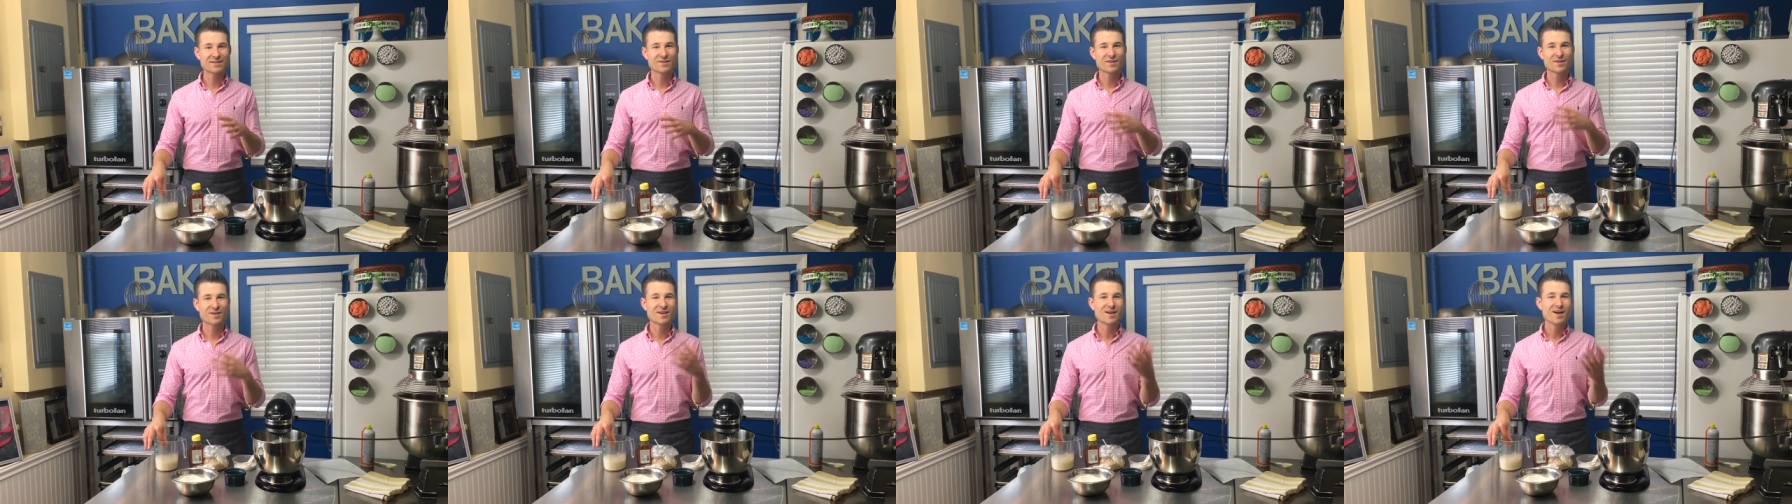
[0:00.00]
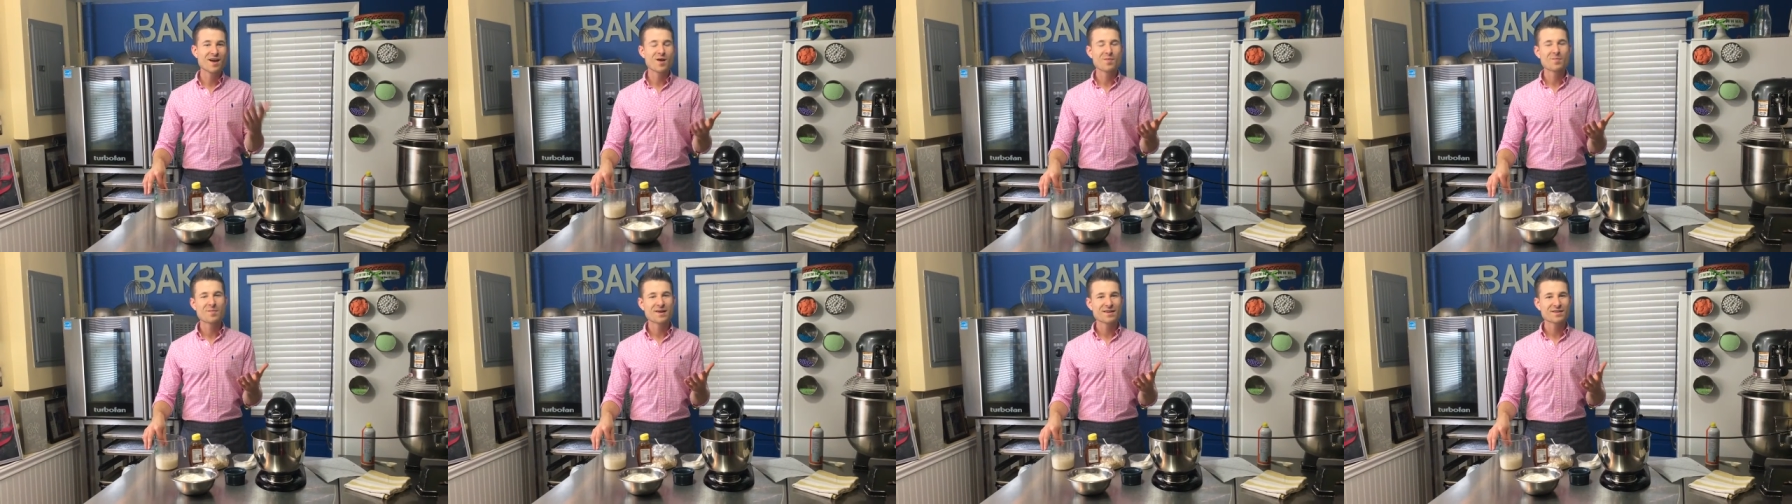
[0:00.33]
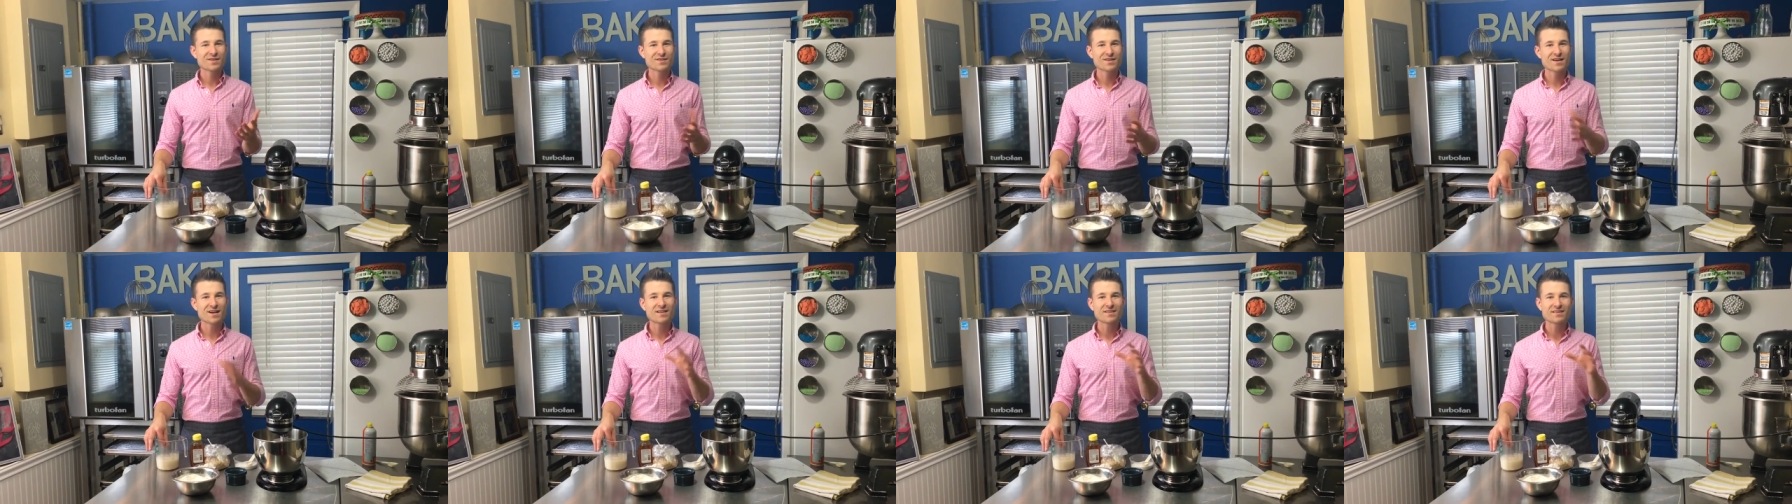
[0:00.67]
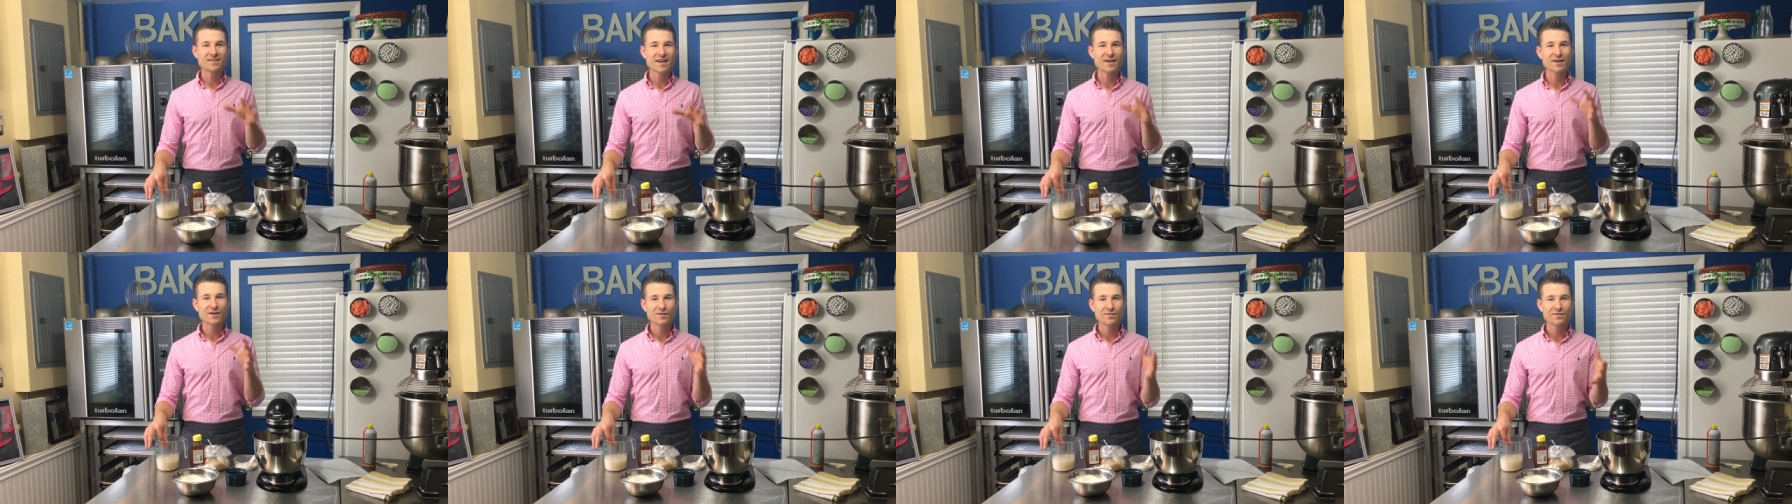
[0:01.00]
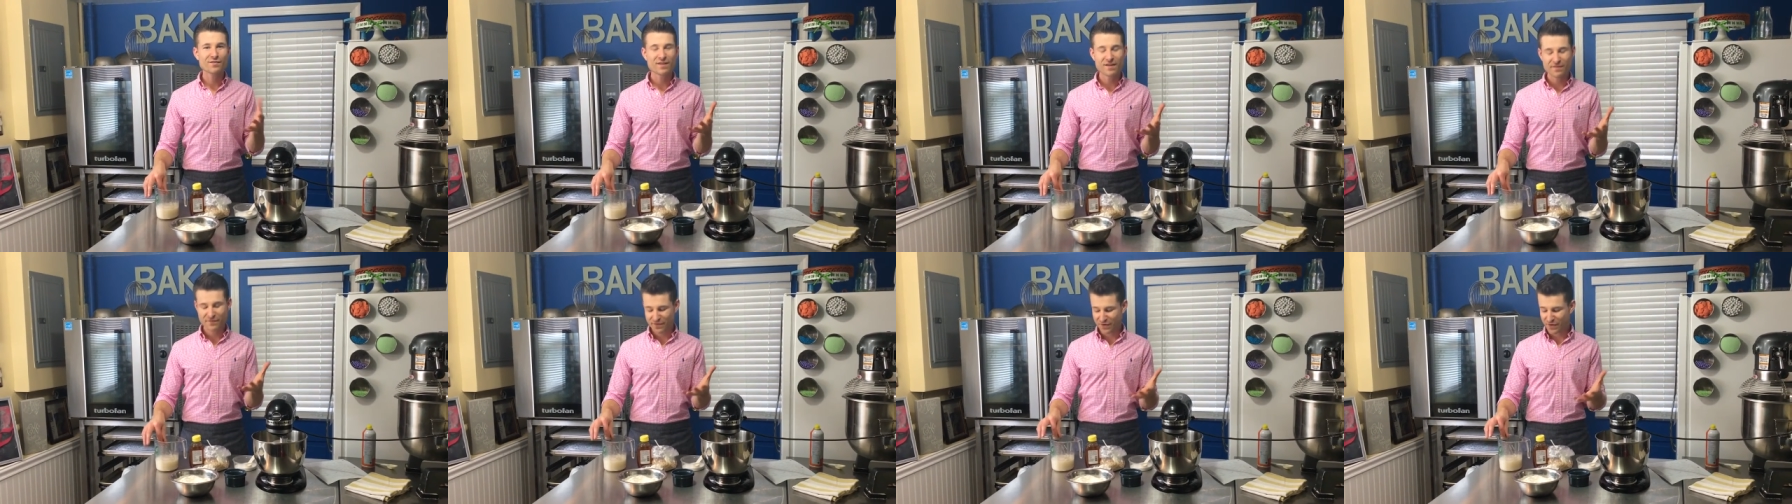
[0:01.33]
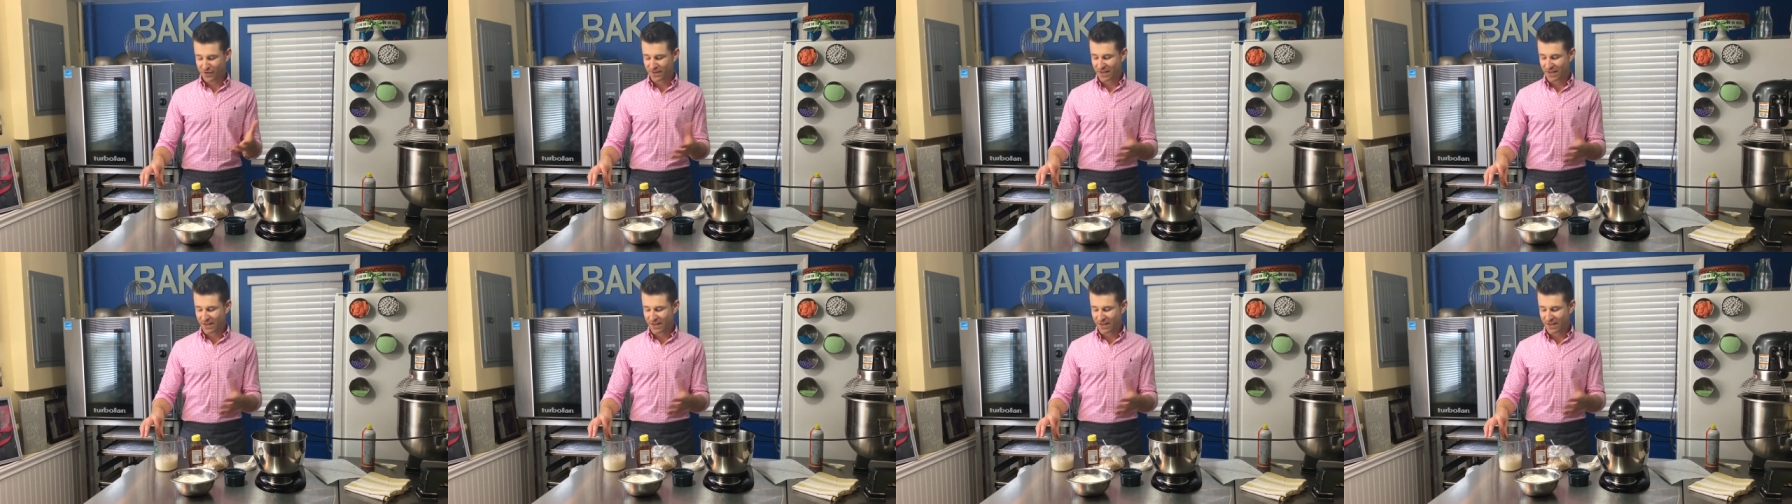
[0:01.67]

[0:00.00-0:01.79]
They're much uh, lighter, fluffier,